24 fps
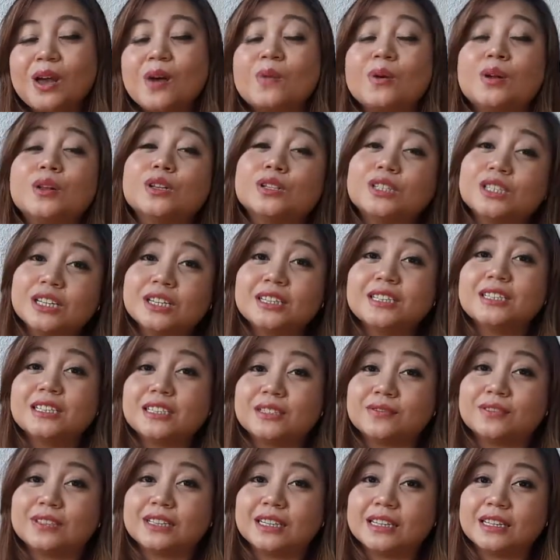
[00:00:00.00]
well,
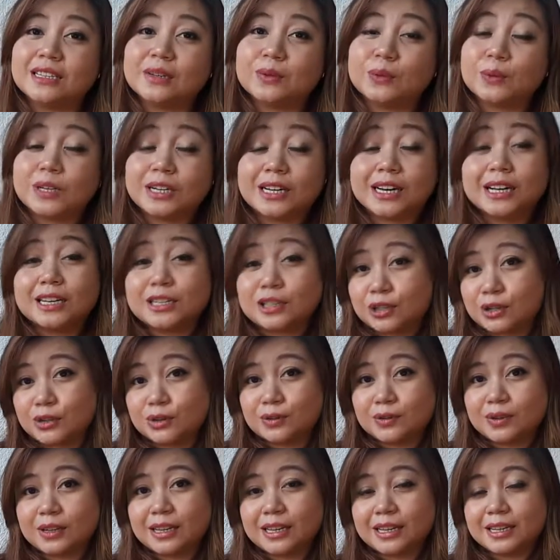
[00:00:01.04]
alternatively what i
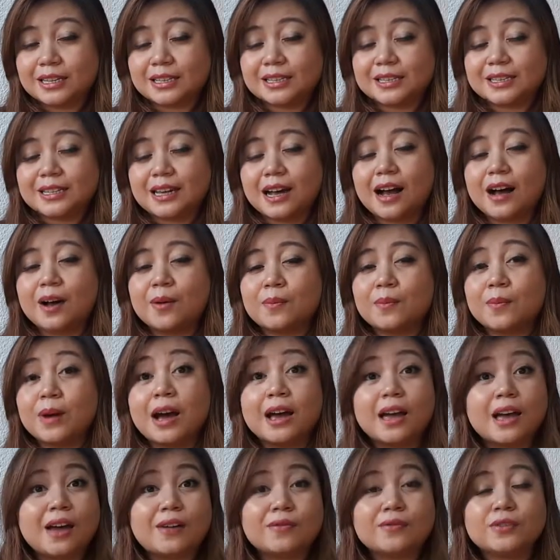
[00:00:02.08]
do is um, i
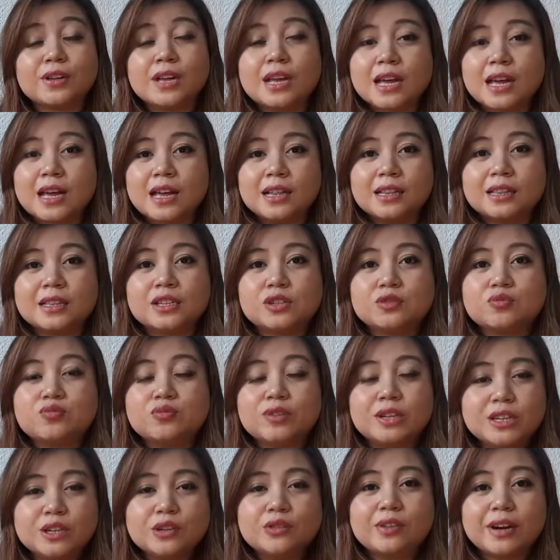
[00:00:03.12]
have this
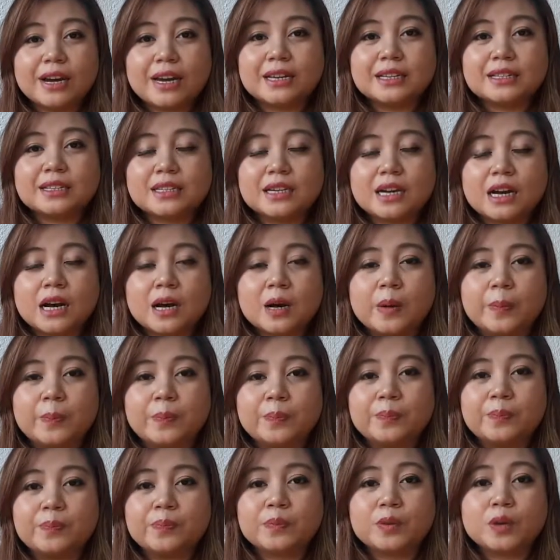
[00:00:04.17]
really great
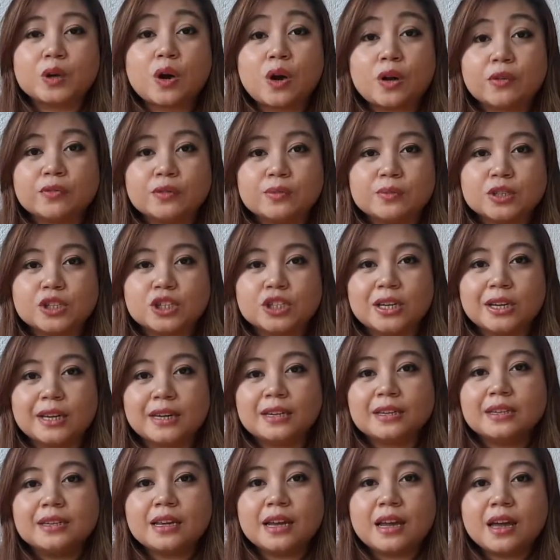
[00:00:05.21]
um, coffee
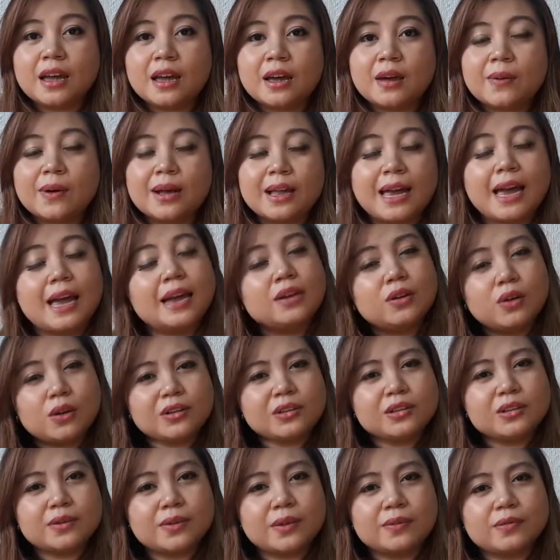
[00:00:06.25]
machine. Uh, and
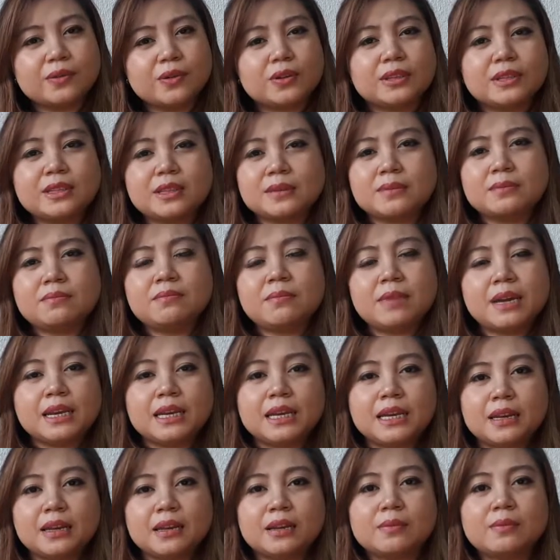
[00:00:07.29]
also, I've got this
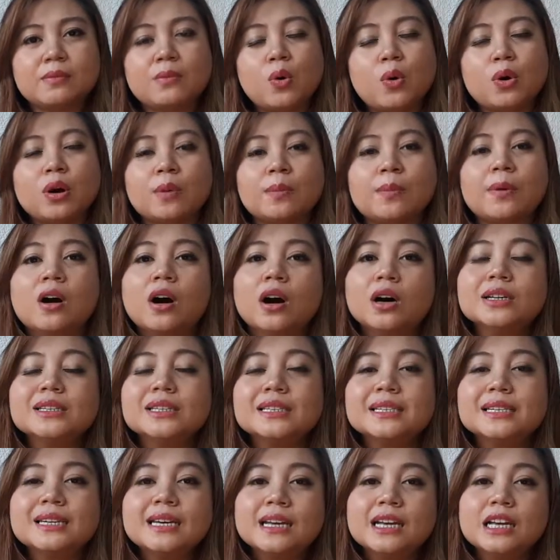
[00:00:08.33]
mini mocha pot.
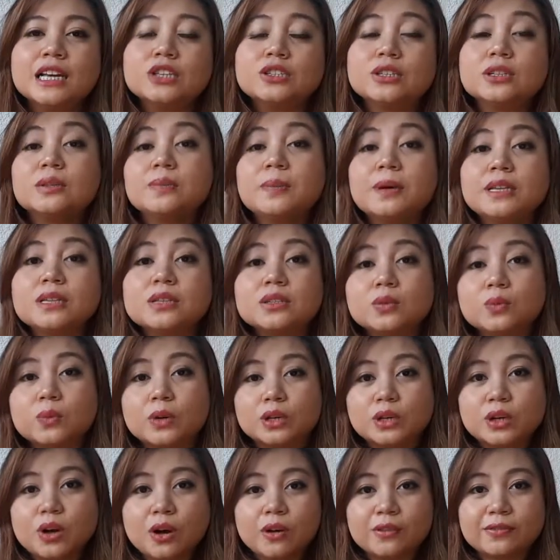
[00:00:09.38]
So it depends on what
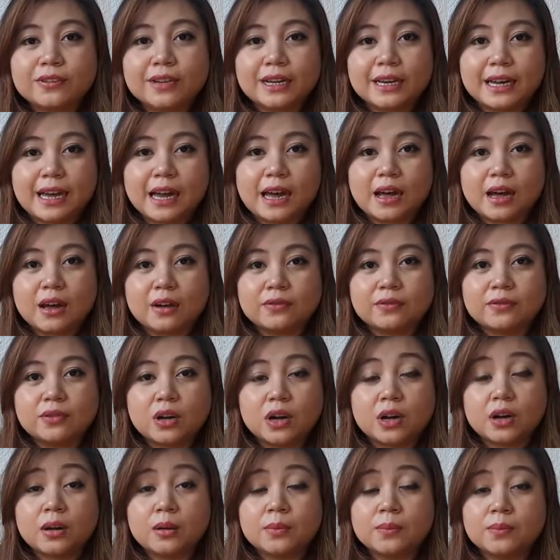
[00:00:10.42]
coffee I have.
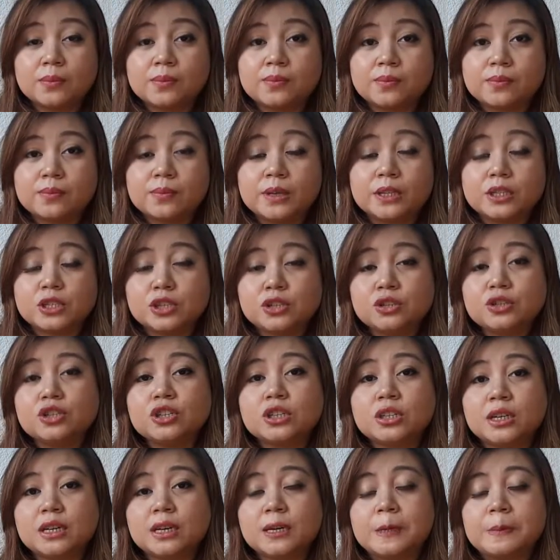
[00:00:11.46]
Um, but
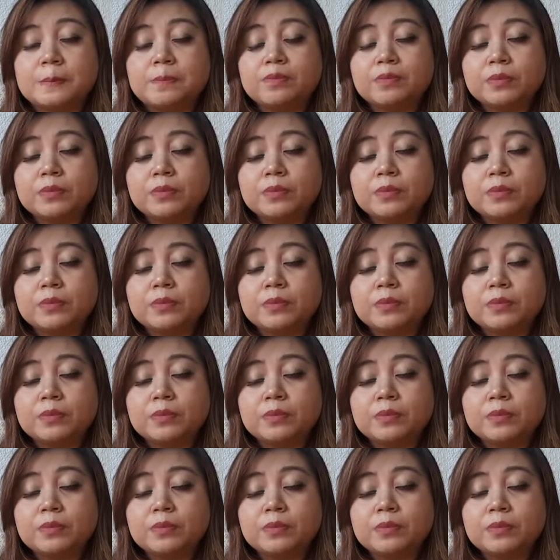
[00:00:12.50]
usually,